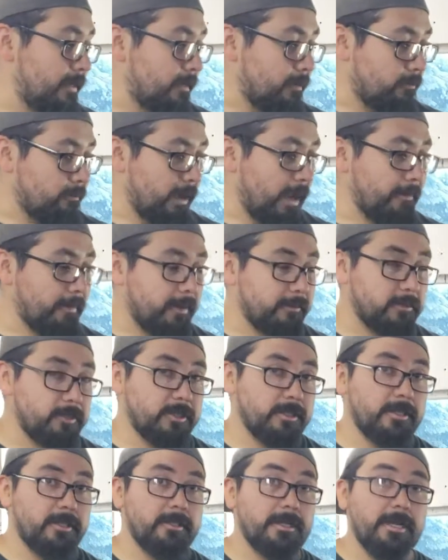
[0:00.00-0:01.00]
Rob
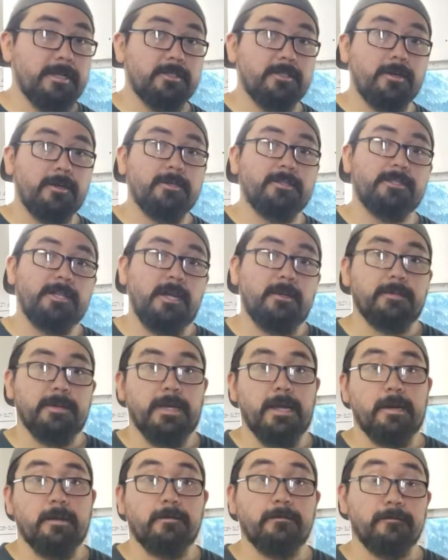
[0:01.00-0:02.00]
MC NASCAR style
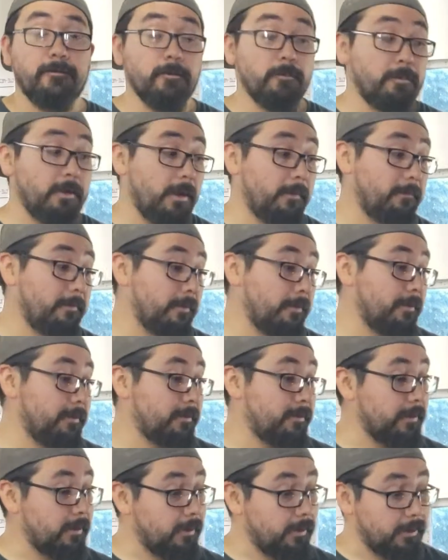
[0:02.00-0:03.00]
mechanical fuel pump,
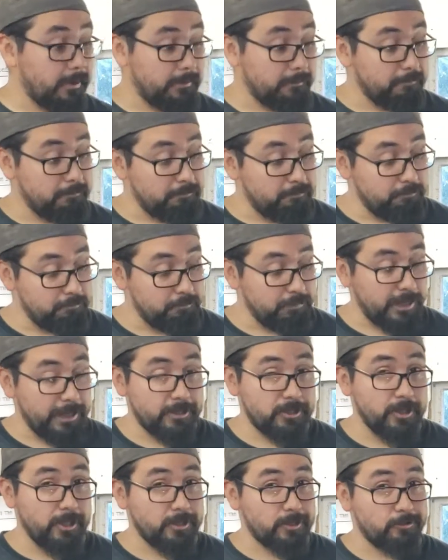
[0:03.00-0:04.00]

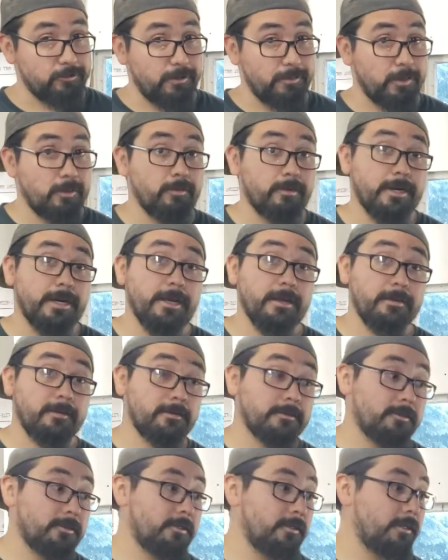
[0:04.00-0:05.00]
Blackjack ceramic coated
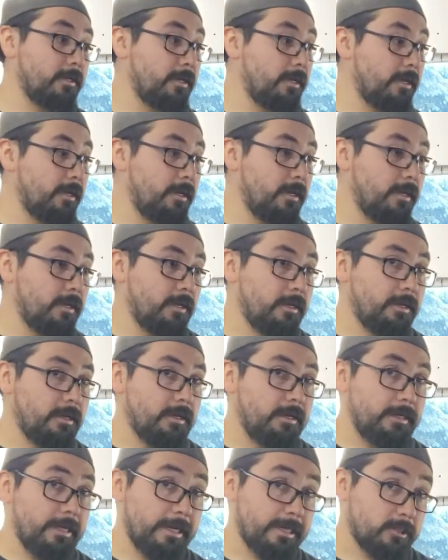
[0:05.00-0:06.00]
headers,
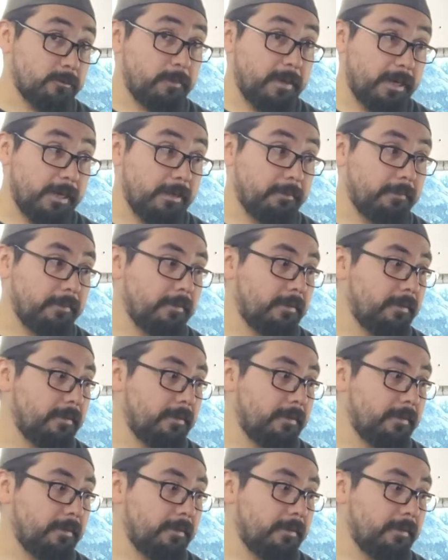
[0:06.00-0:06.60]
next pipe,